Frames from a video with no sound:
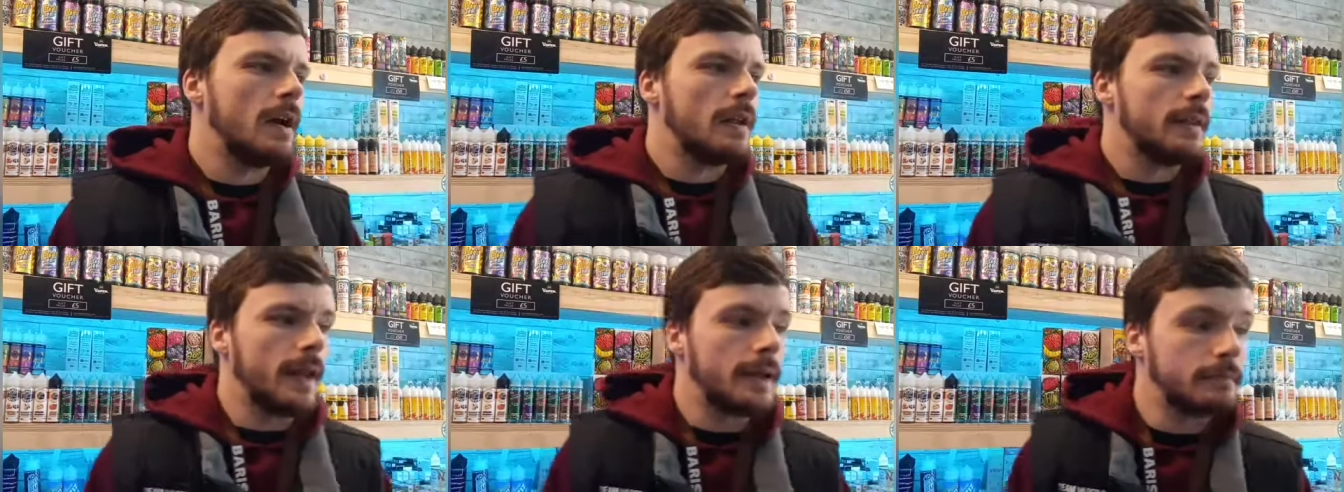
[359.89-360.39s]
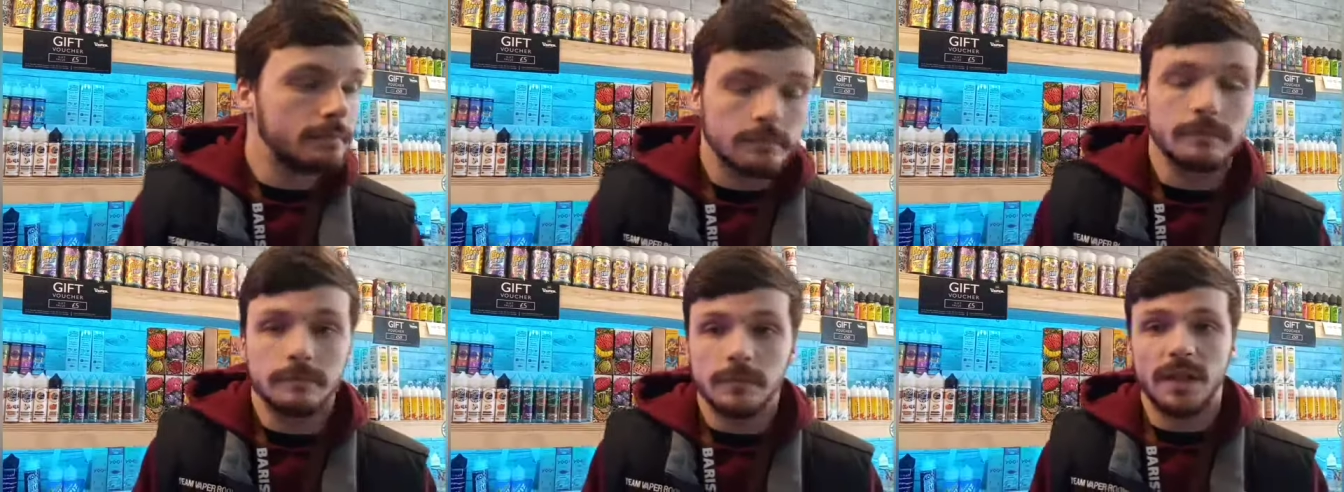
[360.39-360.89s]
then
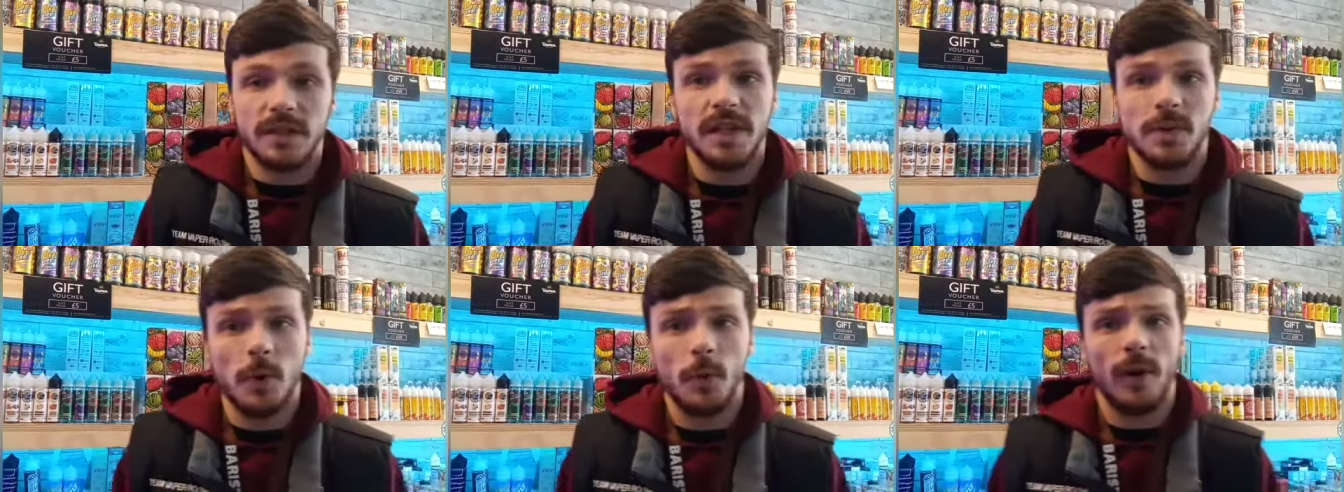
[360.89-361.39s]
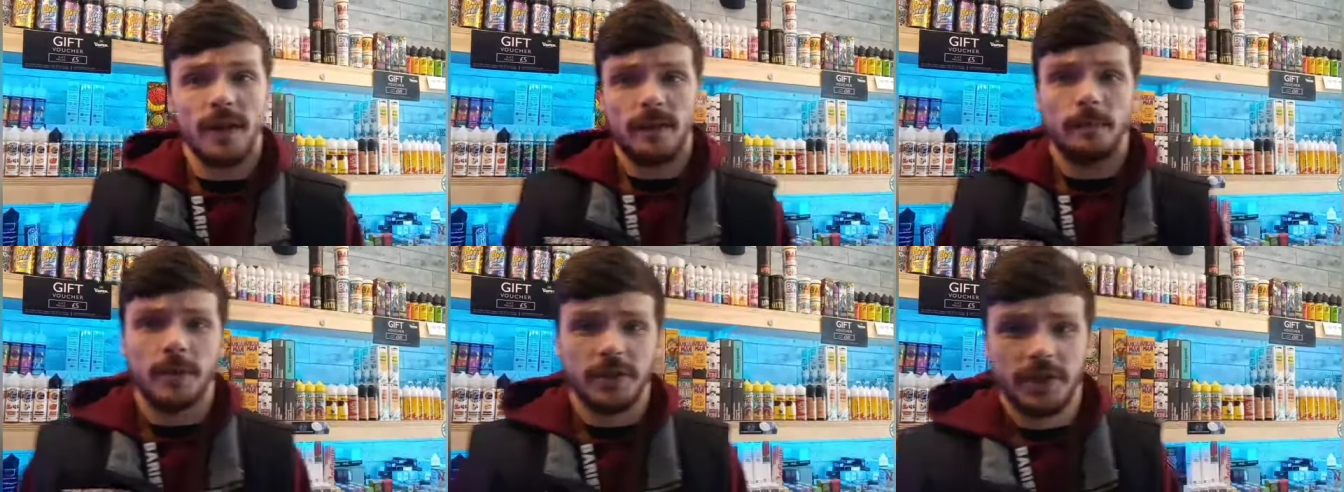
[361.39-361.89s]
I'd say it's all worth it,
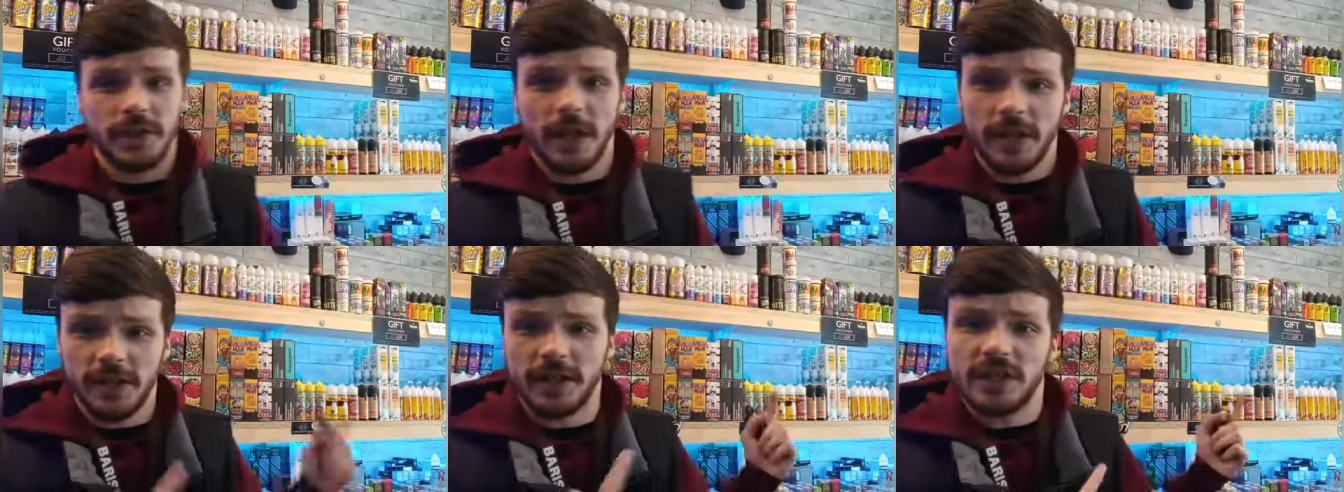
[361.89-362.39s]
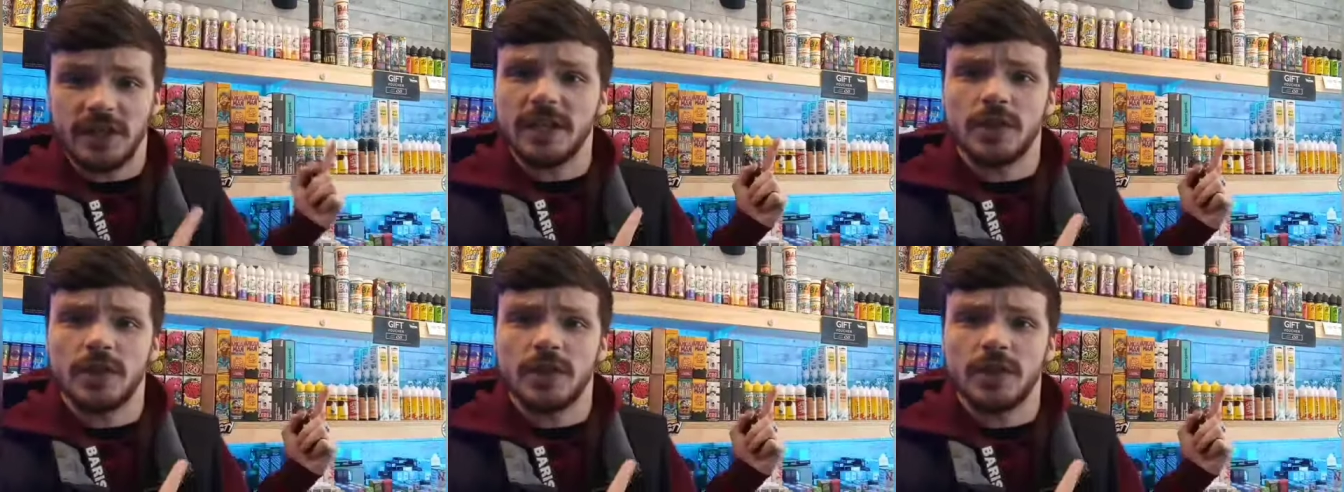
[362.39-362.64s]
because you, as you can see,